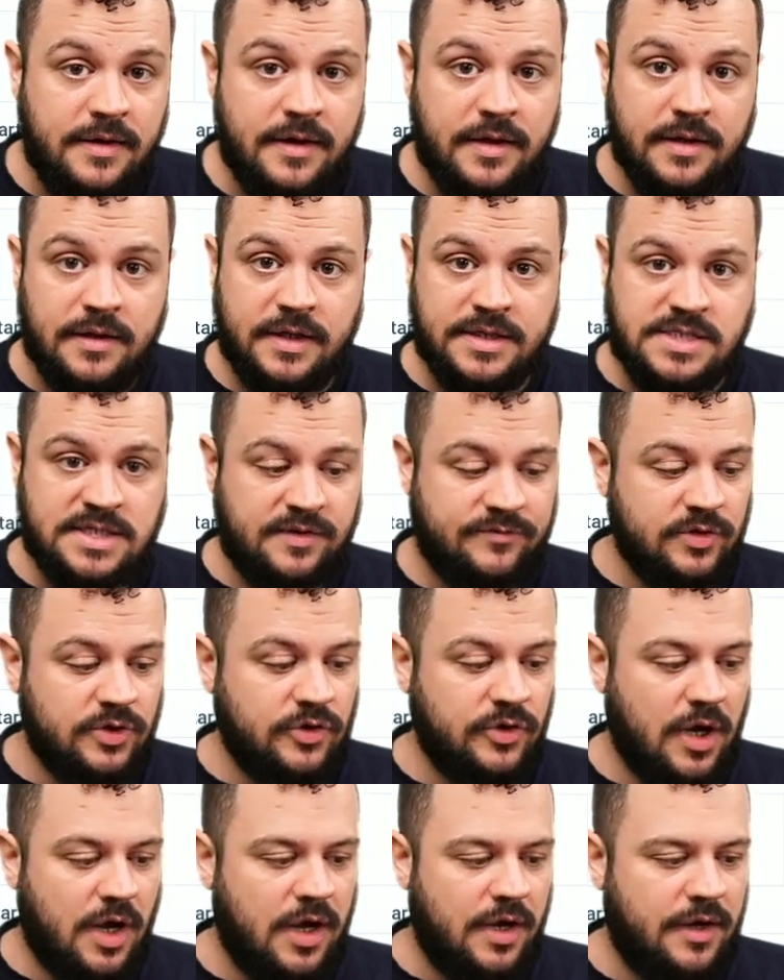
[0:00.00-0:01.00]
let's have a
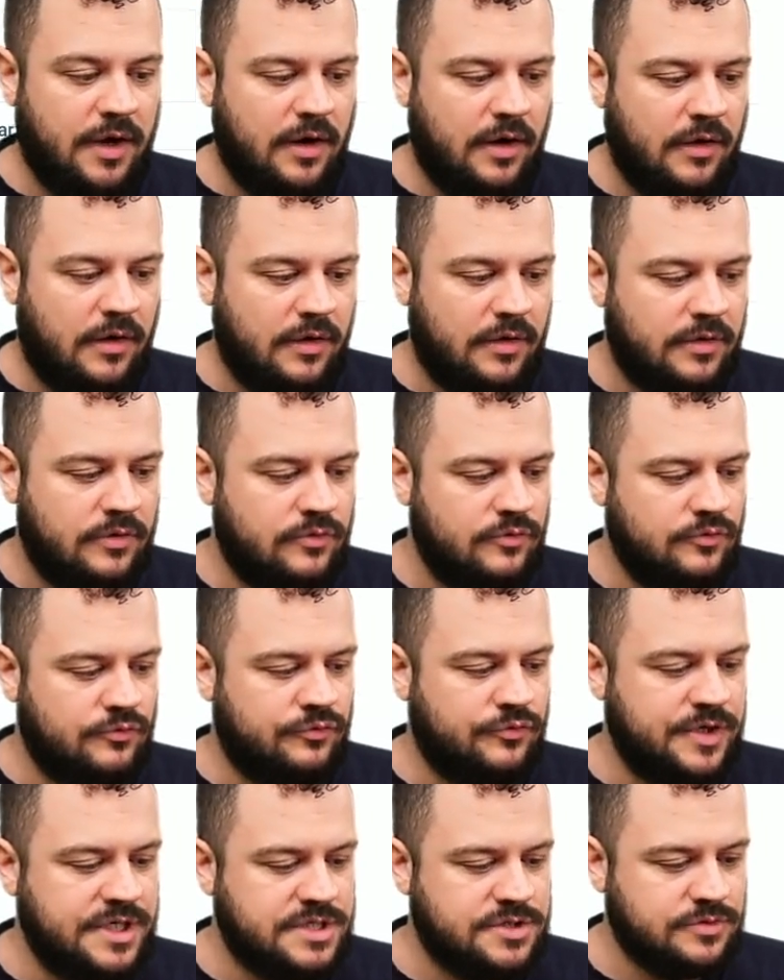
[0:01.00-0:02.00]
look at our
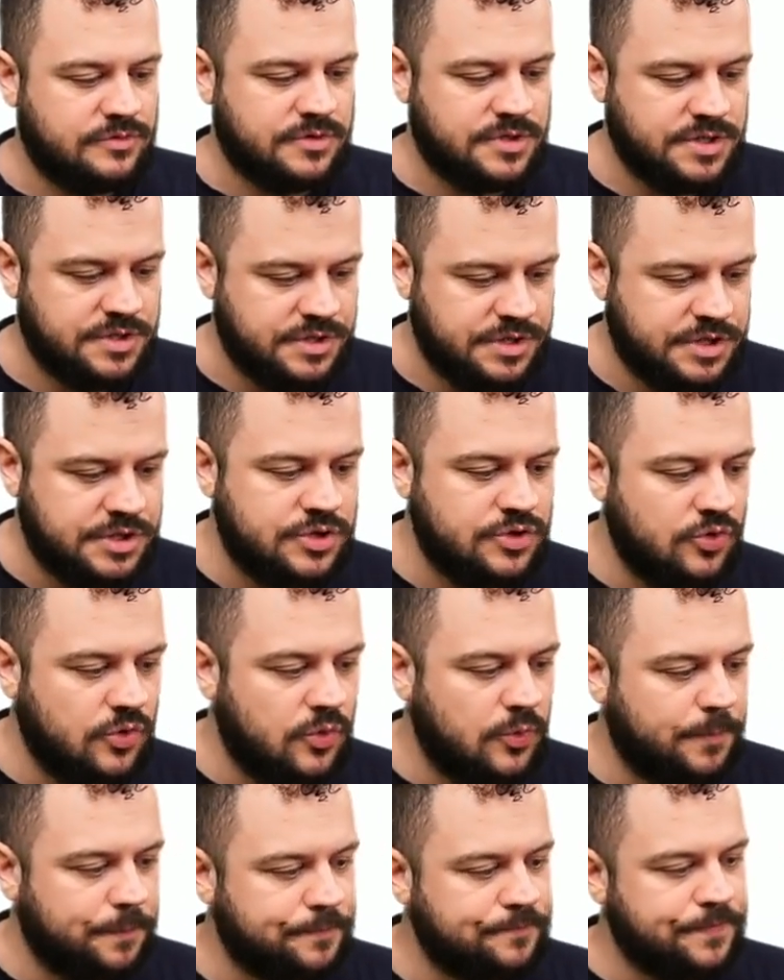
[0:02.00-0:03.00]
resources.
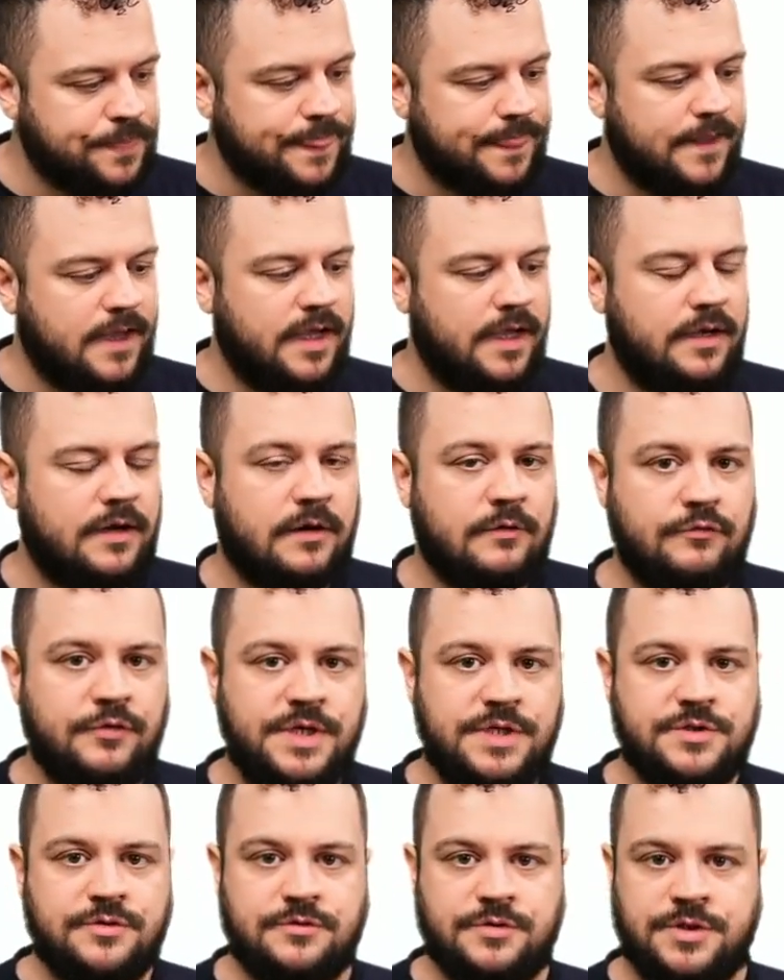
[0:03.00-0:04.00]
So in our
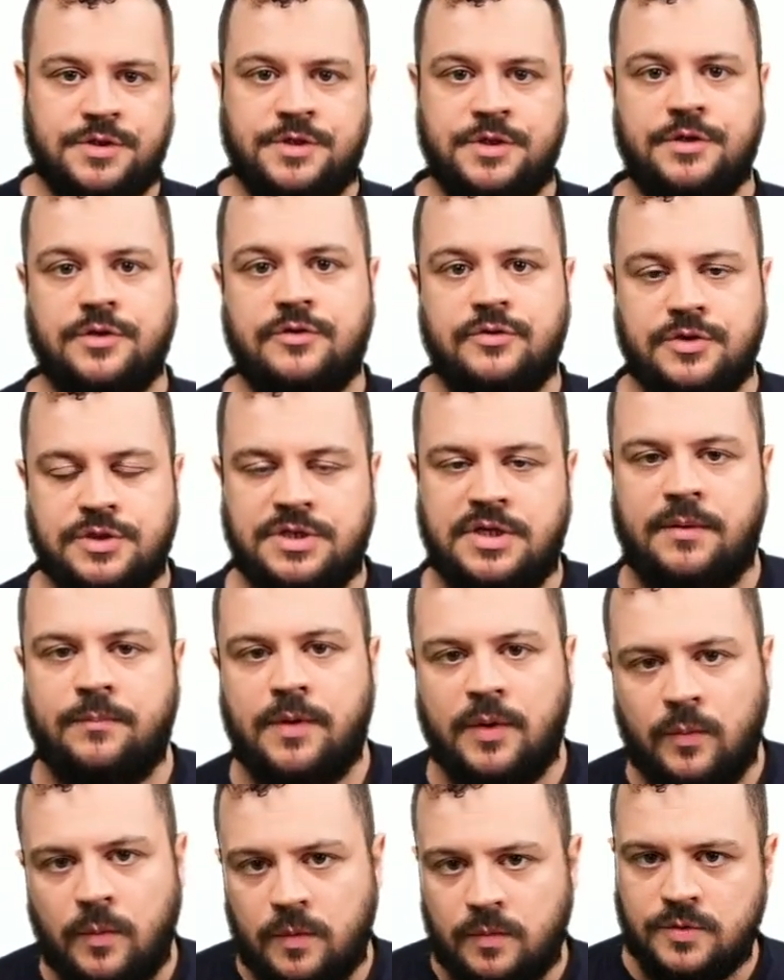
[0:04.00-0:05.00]
resources in the course
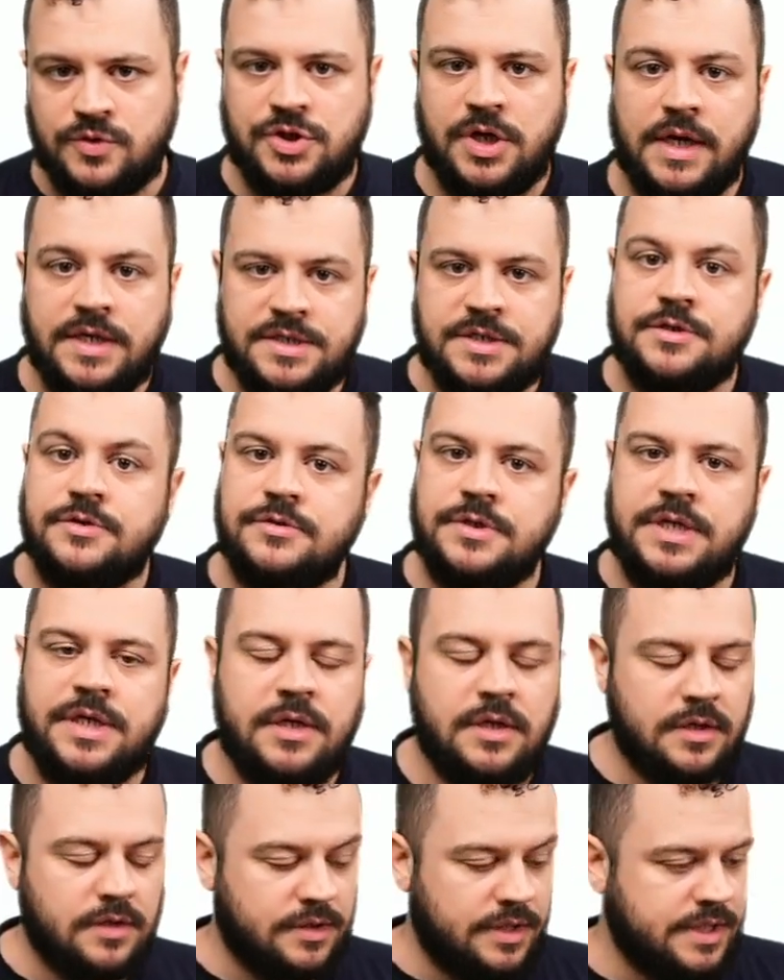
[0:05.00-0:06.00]
template, what we're trying to do
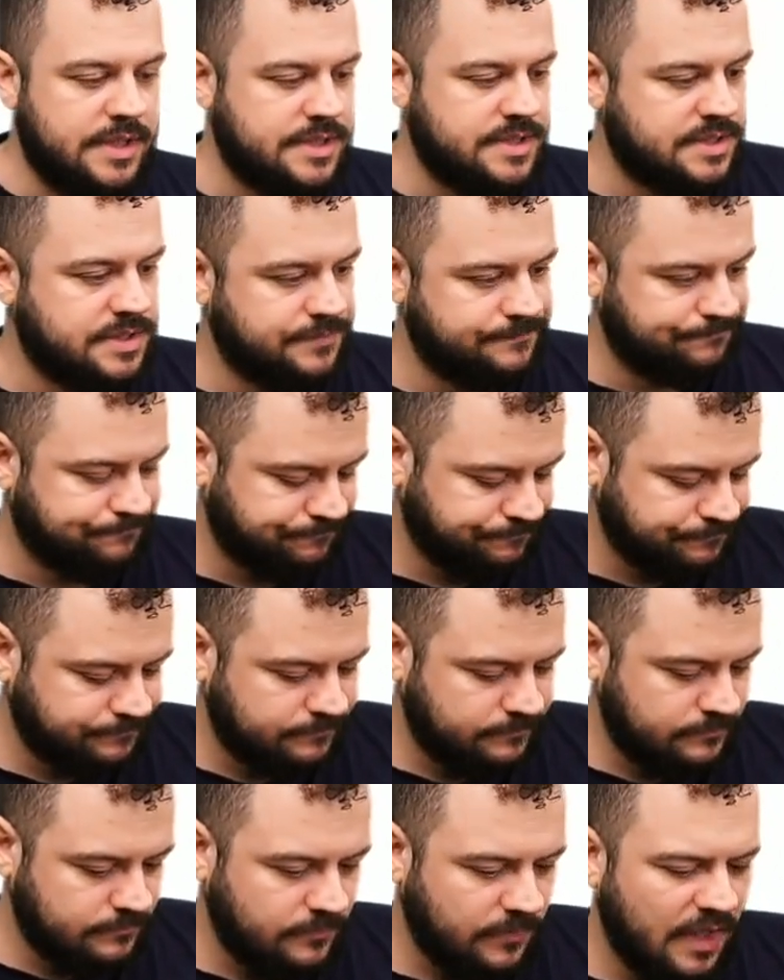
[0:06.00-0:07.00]
here is
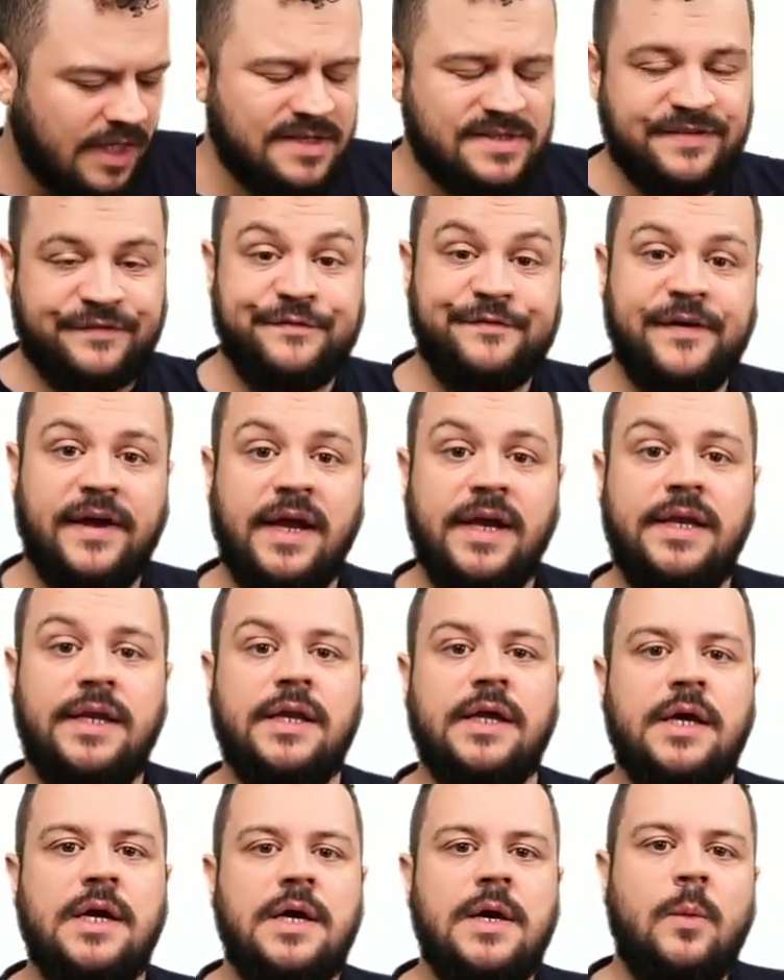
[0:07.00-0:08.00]
define
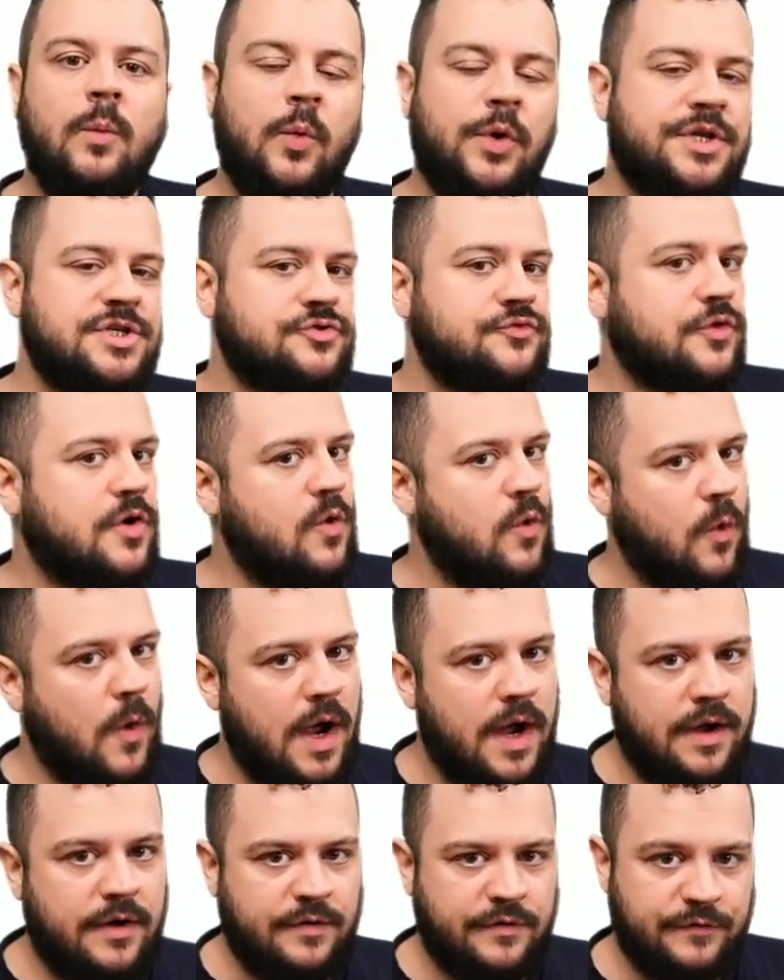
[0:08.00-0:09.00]
what is
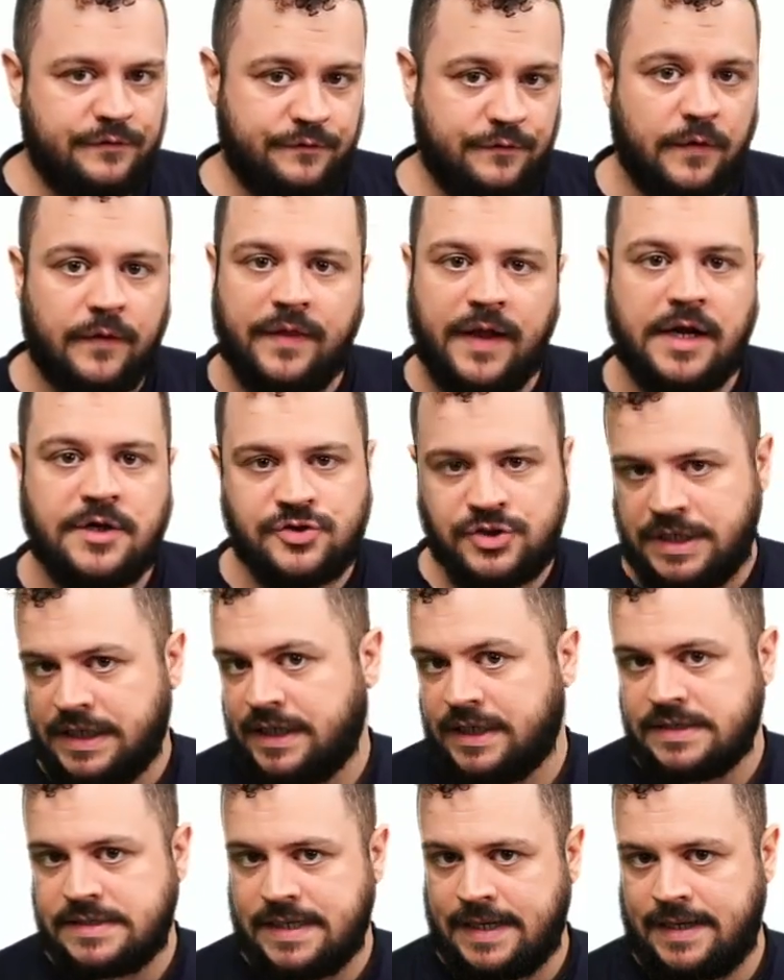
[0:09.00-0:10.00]
required for that
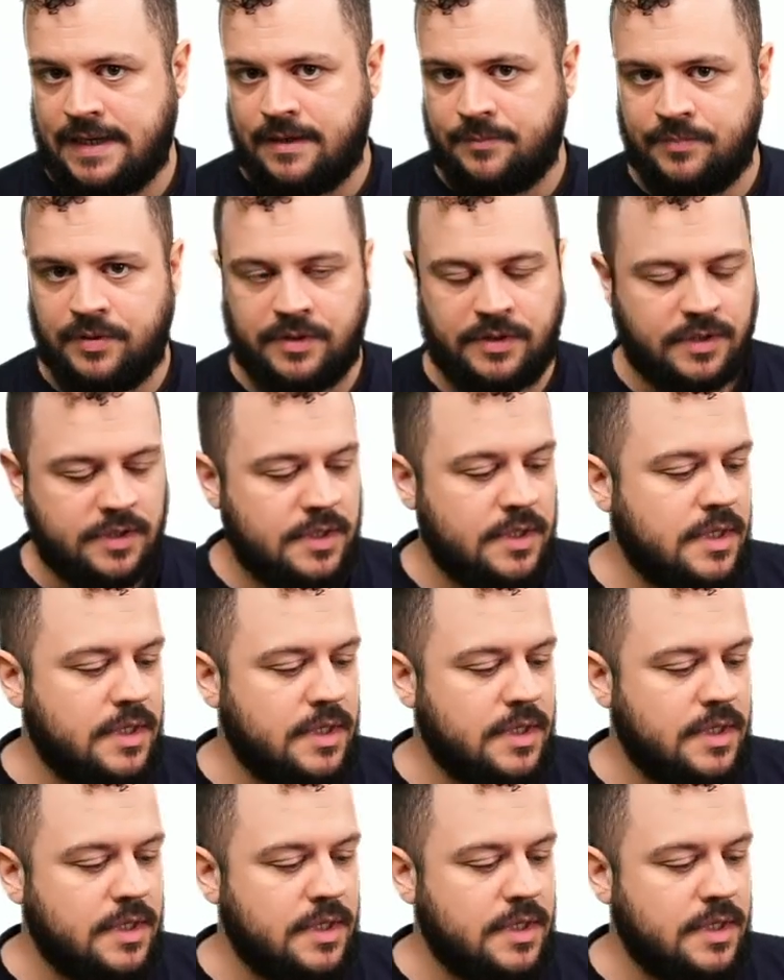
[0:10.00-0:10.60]
training to happen.